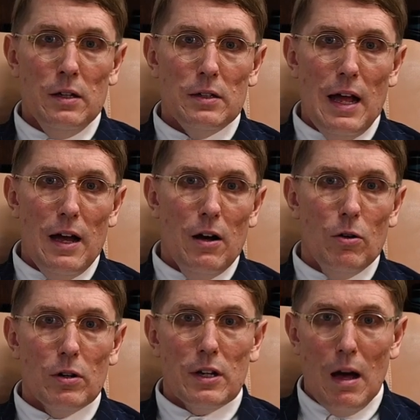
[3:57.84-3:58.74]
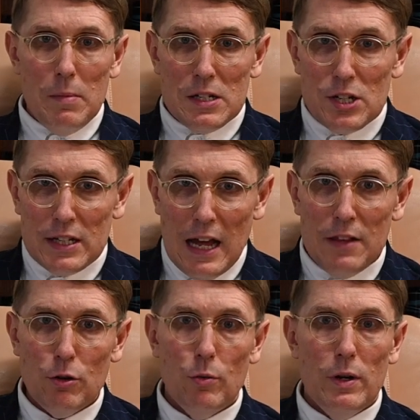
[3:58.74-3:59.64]
Now, coming
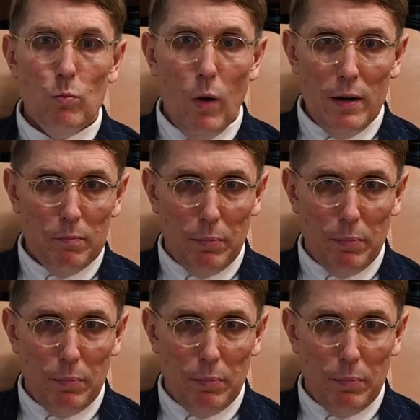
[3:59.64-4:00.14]
together in one